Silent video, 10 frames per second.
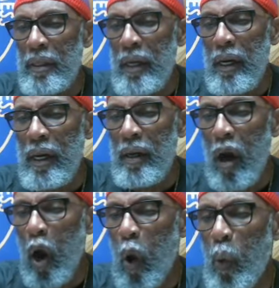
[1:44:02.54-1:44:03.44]
Huh?
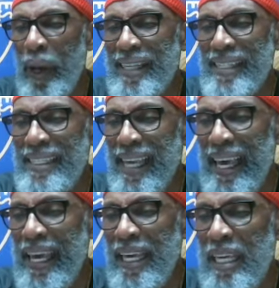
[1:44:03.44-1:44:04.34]
Always
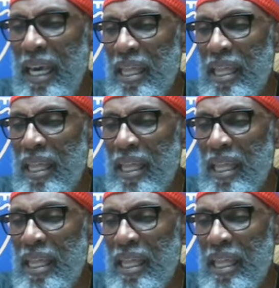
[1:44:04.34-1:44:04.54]
saying